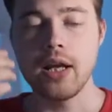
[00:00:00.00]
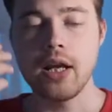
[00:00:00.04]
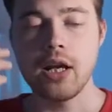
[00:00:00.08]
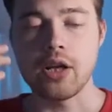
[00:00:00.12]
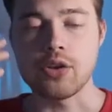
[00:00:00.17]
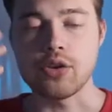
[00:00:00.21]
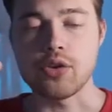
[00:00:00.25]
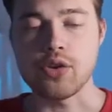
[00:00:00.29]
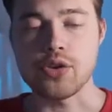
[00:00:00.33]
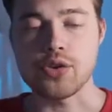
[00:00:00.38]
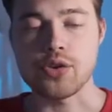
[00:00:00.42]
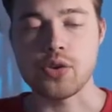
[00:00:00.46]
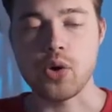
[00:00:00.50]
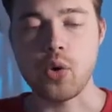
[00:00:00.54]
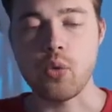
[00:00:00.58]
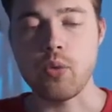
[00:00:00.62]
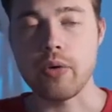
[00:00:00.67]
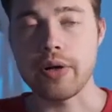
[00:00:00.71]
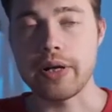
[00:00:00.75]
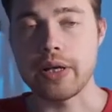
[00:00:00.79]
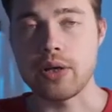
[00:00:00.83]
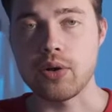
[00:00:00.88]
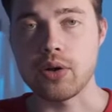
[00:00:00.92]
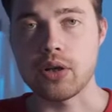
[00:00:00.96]
there is no
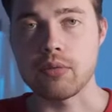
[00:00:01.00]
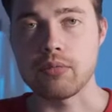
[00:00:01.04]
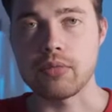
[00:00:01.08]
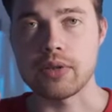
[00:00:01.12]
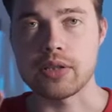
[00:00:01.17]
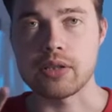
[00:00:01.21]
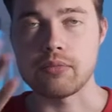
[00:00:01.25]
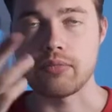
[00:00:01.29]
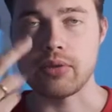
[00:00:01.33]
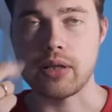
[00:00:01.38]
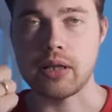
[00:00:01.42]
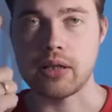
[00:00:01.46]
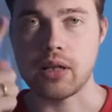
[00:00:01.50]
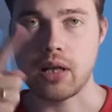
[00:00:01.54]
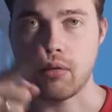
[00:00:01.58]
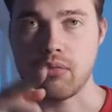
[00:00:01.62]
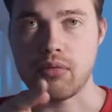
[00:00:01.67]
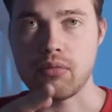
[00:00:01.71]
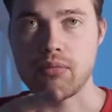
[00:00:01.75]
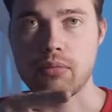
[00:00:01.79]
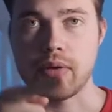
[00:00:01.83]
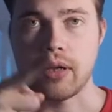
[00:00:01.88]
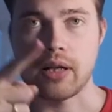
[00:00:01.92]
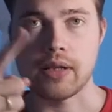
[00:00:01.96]
way you can multiply a number
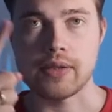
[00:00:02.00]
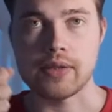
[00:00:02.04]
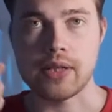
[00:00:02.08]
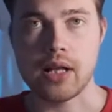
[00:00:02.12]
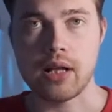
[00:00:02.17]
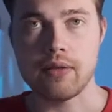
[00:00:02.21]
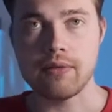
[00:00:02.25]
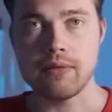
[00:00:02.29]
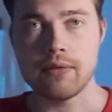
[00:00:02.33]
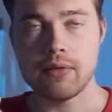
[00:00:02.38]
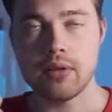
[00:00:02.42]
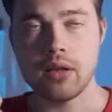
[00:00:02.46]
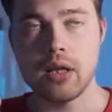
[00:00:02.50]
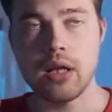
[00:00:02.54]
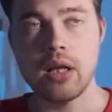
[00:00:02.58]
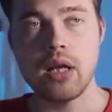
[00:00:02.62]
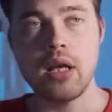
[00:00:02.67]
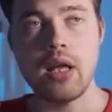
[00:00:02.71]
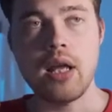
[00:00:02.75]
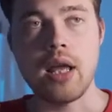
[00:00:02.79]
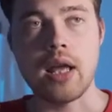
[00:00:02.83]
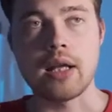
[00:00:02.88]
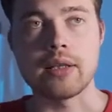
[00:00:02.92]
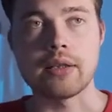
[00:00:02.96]
by itself
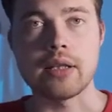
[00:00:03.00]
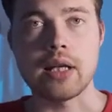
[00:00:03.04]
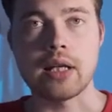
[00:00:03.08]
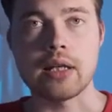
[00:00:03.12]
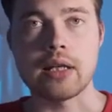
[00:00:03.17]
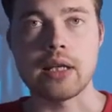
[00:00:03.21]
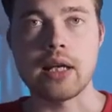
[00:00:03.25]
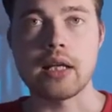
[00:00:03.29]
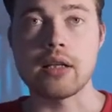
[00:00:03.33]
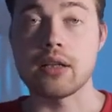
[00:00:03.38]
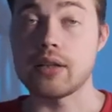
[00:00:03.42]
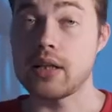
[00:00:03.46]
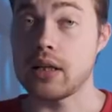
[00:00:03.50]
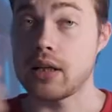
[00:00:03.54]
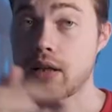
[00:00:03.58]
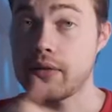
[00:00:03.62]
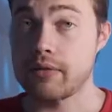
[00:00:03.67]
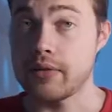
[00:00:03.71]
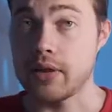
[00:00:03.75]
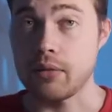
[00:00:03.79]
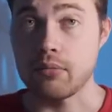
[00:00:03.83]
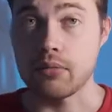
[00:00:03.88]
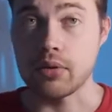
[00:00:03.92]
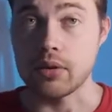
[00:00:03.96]
and then get a negative
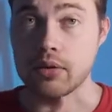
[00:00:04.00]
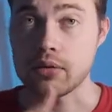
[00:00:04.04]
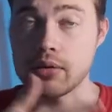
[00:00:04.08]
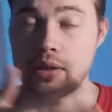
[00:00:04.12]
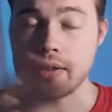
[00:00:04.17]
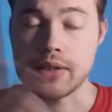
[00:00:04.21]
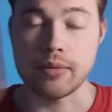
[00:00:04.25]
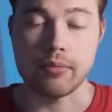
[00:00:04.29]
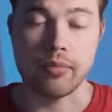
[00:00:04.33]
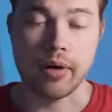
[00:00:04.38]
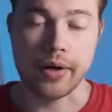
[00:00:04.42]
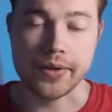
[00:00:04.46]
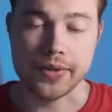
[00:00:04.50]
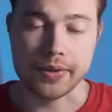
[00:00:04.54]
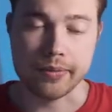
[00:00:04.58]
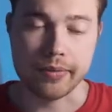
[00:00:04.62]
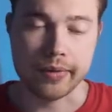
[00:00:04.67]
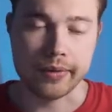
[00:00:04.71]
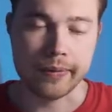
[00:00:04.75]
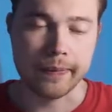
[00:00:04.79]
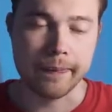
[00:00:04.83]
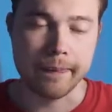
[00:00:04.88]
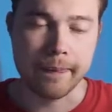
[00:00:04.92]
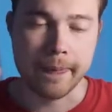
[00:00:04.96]
number. It's impossible.
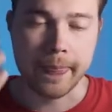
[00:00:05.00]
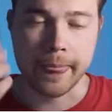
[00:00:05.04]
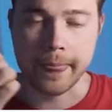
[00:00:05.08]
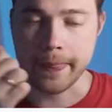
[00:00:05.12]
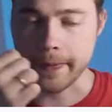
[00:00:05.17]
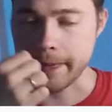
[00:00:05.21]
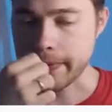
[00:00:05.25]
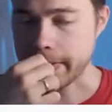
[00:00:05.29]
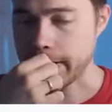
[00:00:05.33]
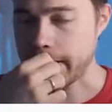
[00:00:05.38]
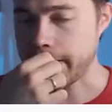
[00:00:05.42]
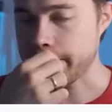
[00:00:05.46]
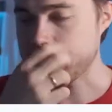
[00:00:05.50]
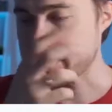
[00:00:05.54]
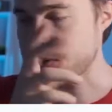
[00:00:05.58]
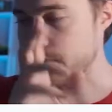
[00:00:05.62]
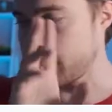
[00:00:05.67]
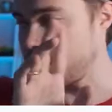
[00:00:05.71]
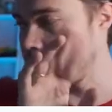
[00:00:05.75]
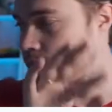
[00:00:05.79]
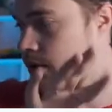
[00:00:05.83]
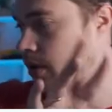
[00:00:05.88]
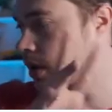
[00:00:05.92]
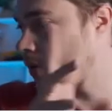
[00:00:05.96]
Okay, so you
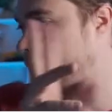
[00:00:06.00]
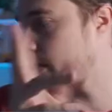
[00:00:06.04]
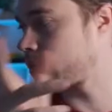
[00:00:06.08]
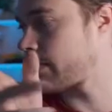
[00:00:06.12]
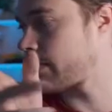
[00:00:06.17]
need to keep in